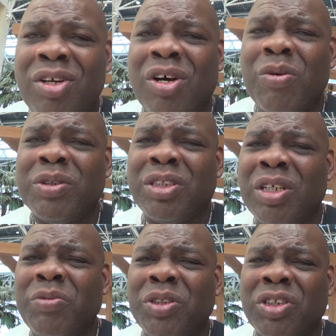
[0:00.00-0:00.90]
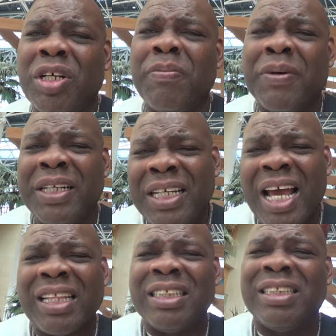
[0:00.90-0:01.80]
it was good. But he
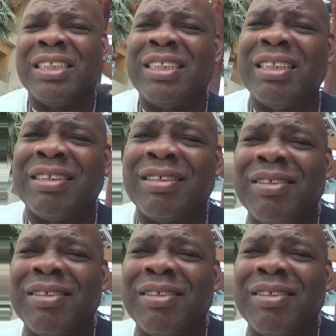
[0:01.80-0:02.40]
got the decision.